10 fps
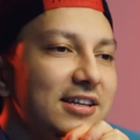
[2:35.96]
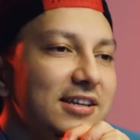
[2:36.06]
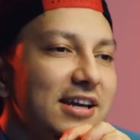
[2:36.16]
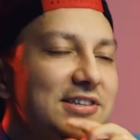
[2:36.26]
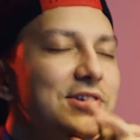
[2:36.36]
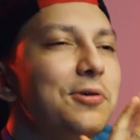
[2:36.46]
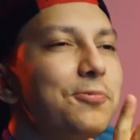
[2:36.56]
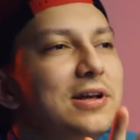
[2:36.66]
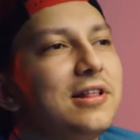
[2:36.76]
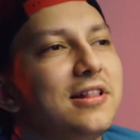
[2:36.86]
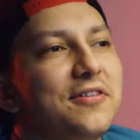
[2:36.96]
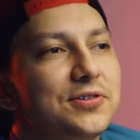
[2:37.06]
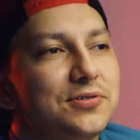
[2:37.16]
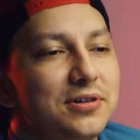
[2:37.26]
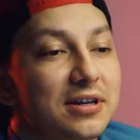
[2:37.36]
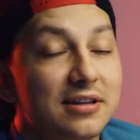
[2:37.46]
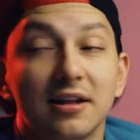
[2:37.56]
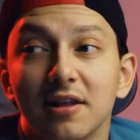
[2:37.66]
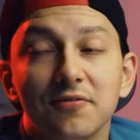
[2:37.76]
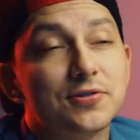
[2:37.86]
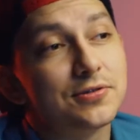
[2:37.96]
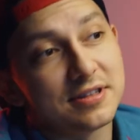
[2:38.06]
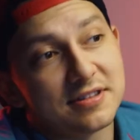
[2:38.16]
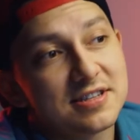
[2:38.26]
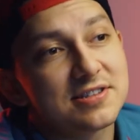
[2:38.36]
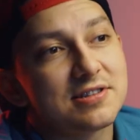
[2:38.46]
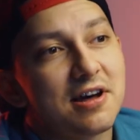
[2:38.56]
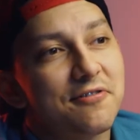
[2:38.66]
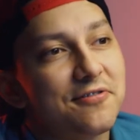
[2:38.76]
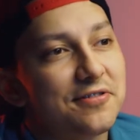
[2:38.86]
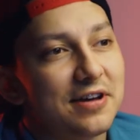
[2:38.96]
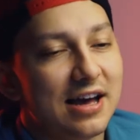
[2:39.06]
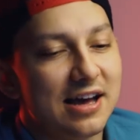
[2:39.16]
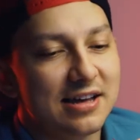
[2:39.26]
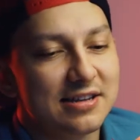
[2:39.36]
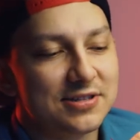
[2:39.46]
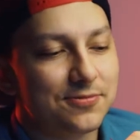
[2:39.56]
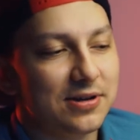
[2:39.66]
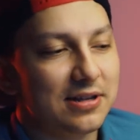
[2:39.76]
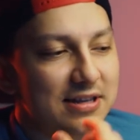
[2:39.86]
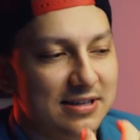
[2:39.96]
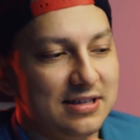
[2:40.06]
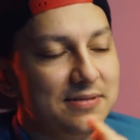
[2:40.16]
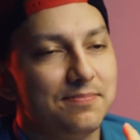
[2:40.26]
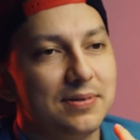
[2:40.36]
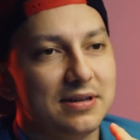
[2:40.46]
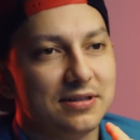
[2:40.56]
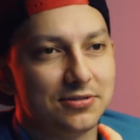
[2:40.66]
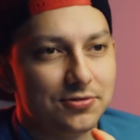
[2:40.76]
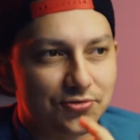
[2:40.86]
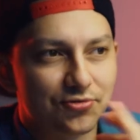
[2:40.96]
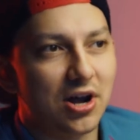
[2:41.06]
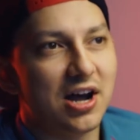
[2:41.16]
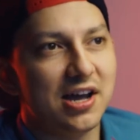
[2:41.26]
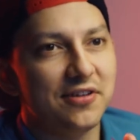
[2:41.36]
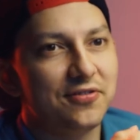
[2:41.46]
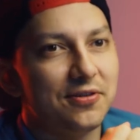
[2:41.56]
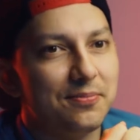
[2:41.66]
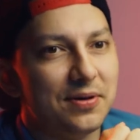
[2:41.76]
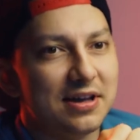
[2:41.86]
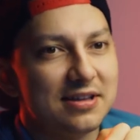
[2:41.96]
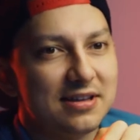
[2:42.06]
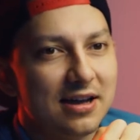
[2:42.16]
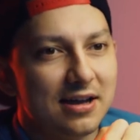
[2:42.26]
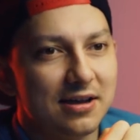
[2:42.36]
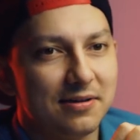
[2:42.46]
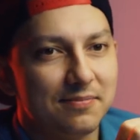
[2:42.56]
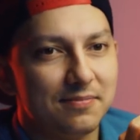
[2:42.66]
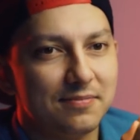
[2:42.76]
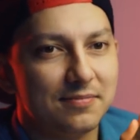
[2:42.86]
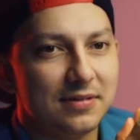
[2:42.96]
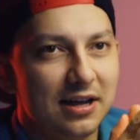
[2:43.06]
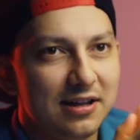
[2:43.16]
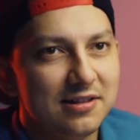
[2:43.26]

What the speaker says: Yeah, so I really love doing it. I love doing this stuff, and it's really keeping the drive, but I'm a